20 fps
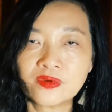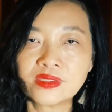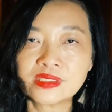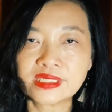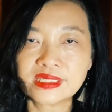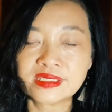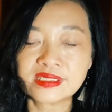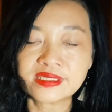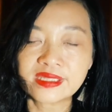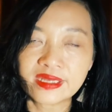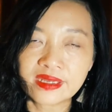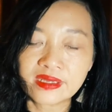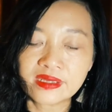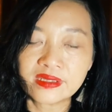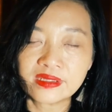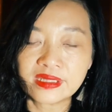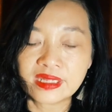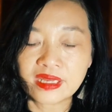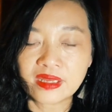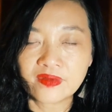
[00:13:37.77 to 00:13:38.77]
say
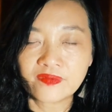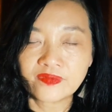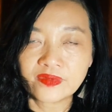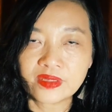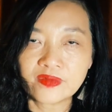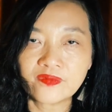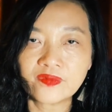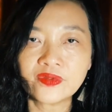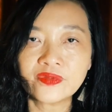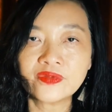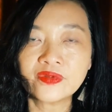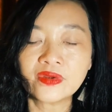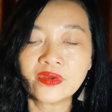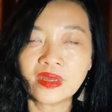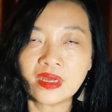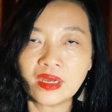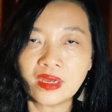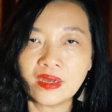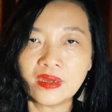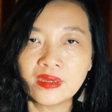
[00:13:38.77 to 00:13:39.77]
they have different
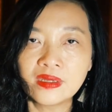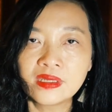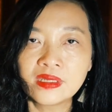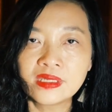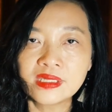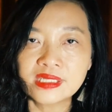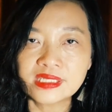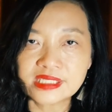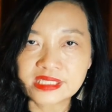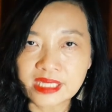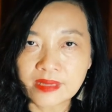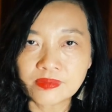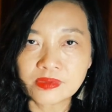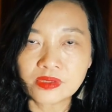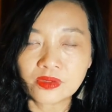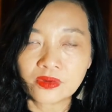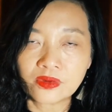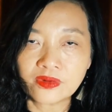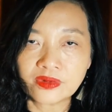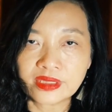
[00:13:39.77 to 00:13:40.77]
steps or
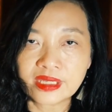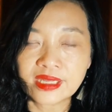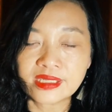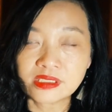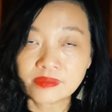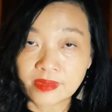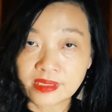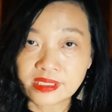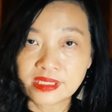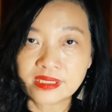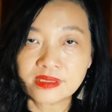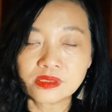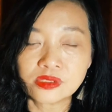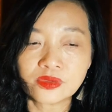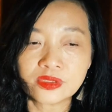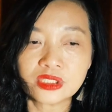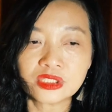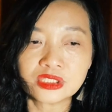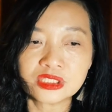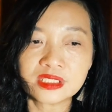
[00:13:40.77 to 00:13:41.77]
context, but same
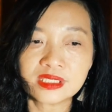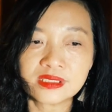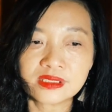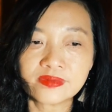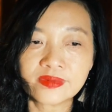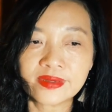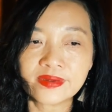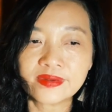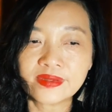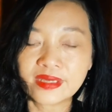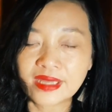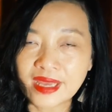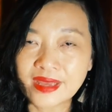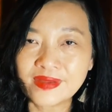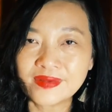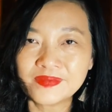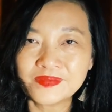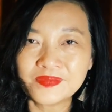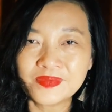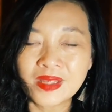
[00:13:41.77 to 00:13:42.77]
strategy as well. Okay,
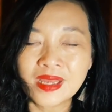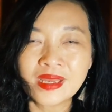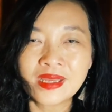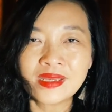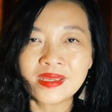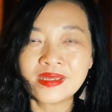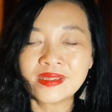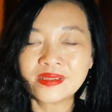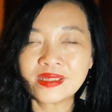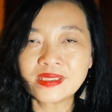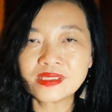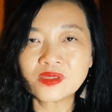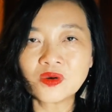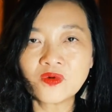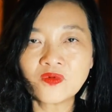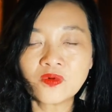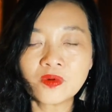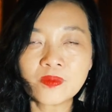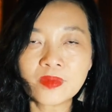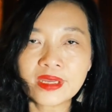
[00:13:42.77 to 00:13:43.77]
that's all
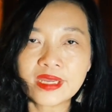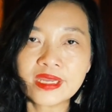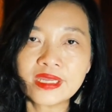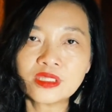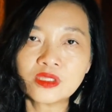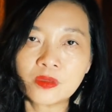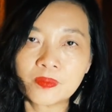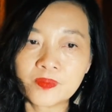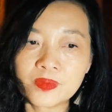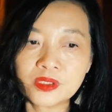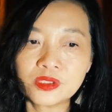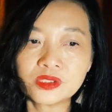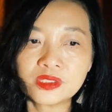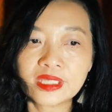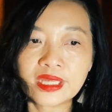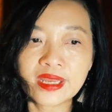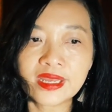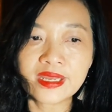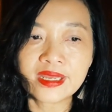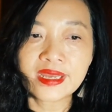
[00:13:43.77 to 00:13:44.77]
for my topic
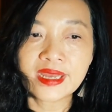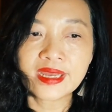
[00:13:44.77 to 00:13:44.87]
today. And